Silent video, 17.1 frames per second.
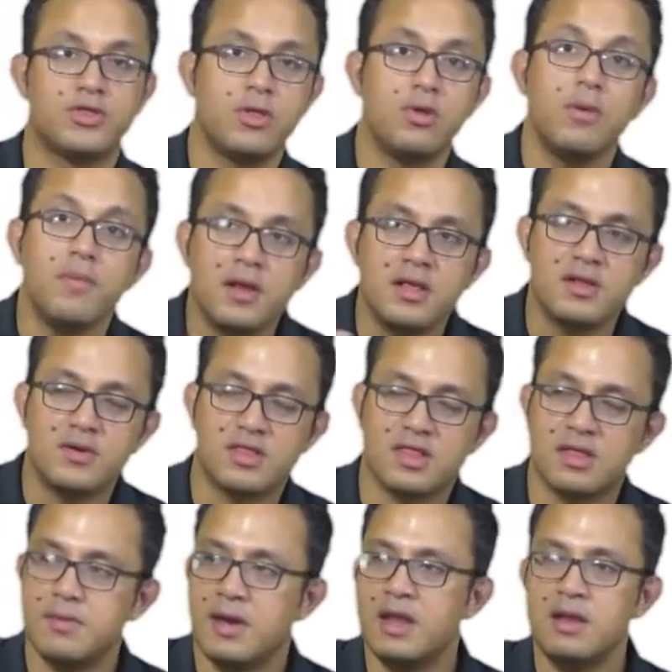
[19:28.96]

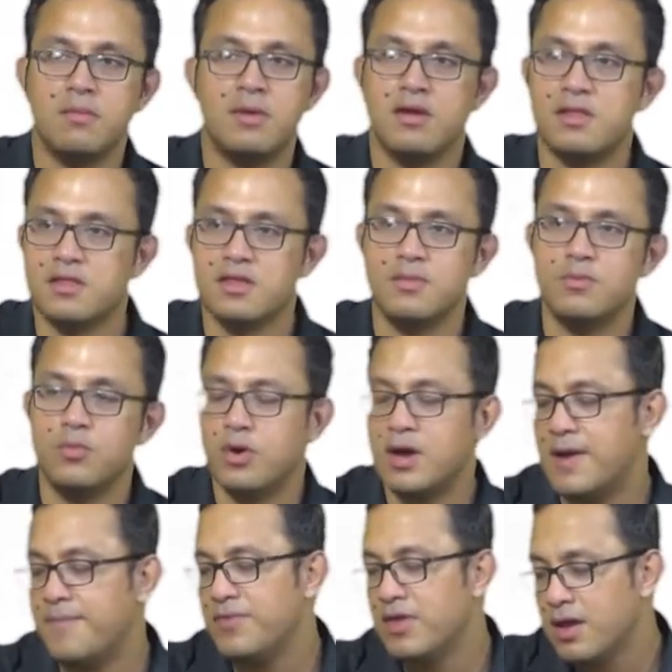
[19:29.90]
presumably there are some enemies
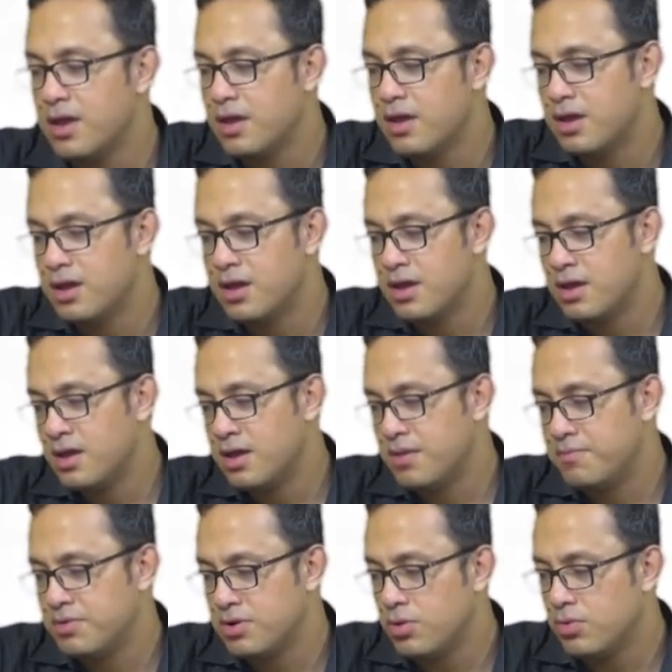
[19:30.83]
somewhere.
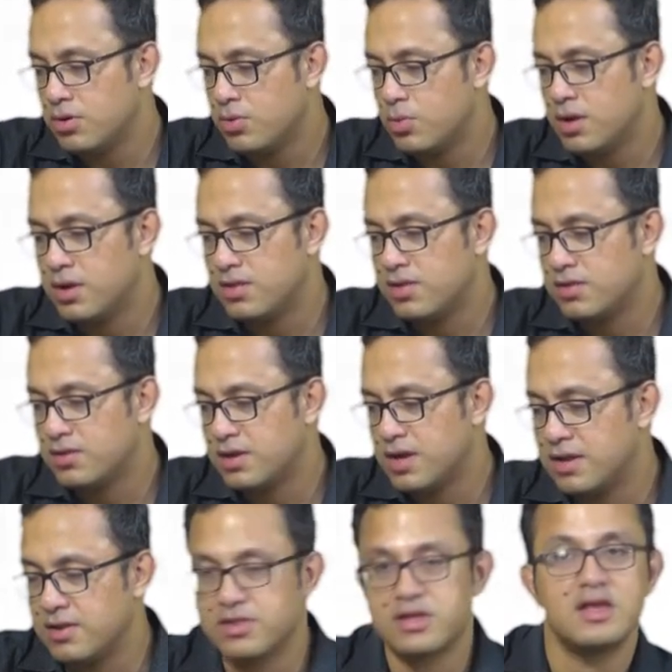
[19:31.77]
But no one
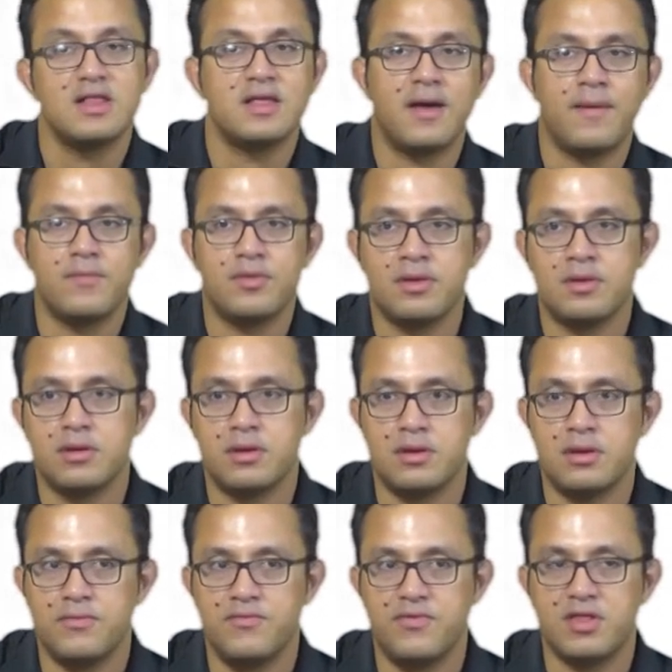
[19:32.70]
quite can see them.
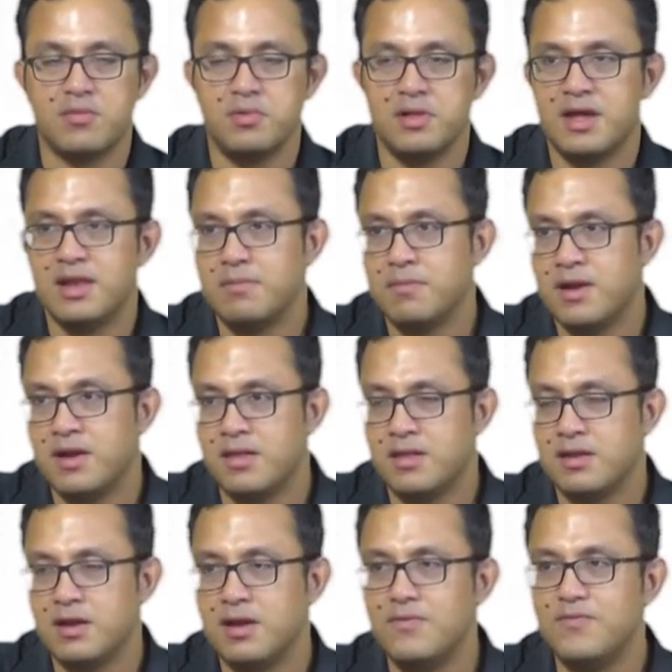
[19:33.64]
They're not invisible
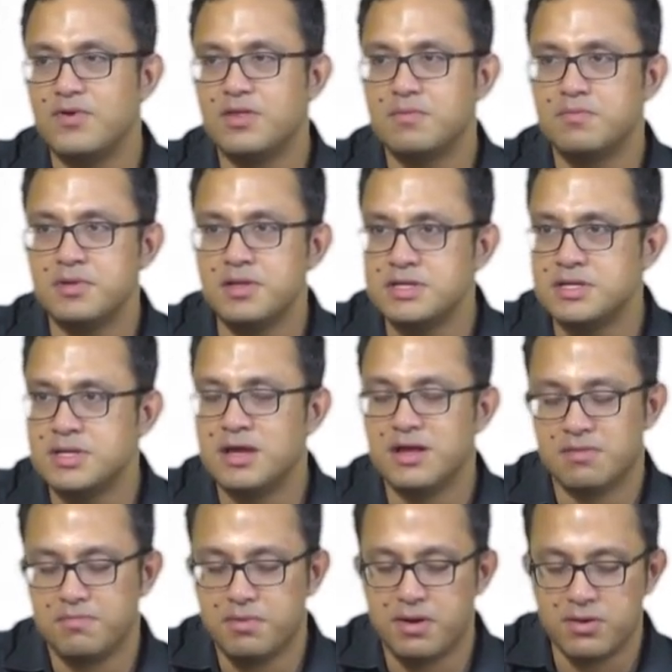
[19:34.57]
enemies. And
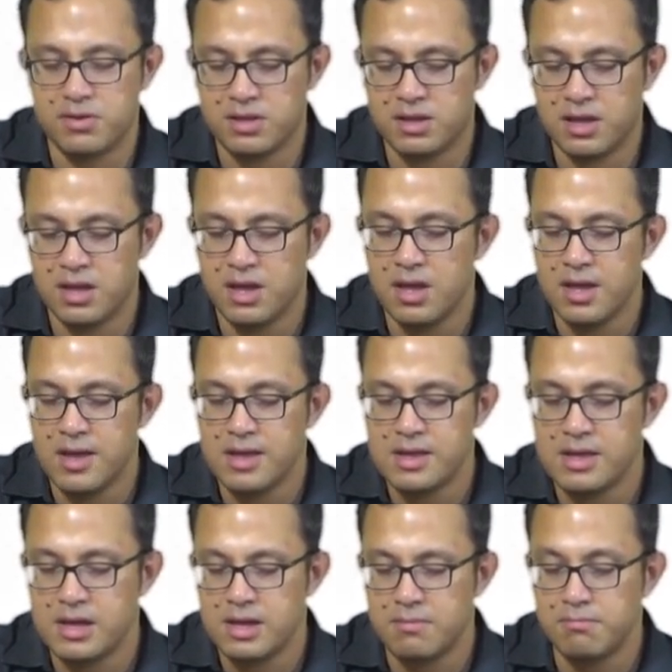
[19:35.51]
invisibility is part of the
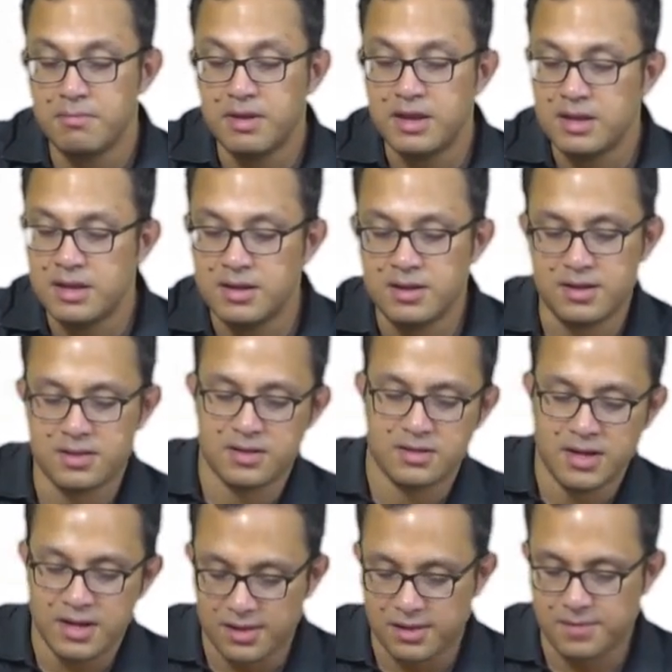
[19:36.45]

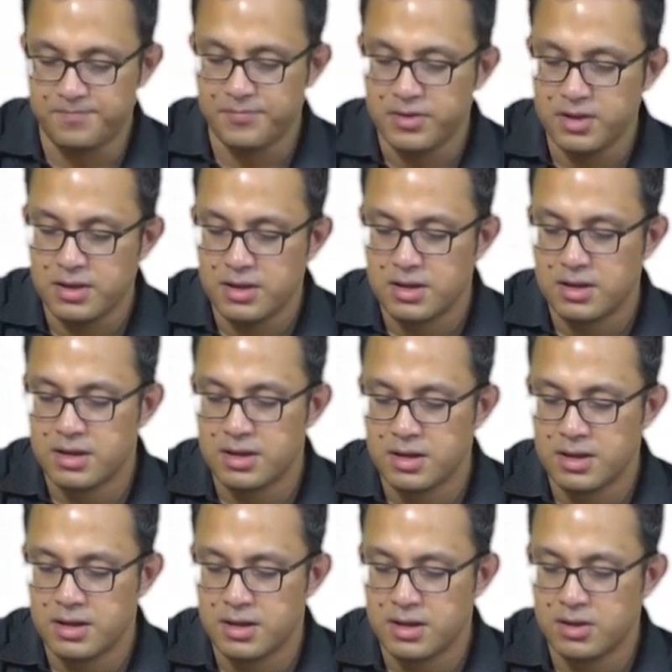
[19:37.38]
meaninglessness,
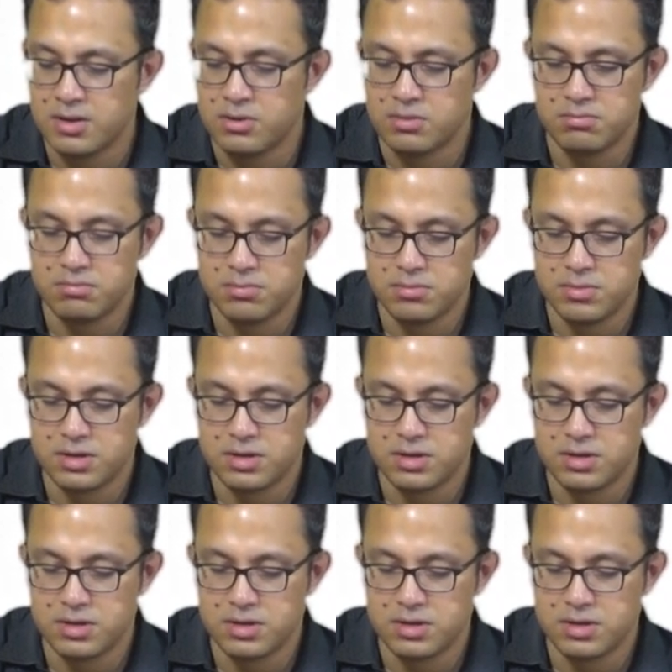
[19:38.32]
the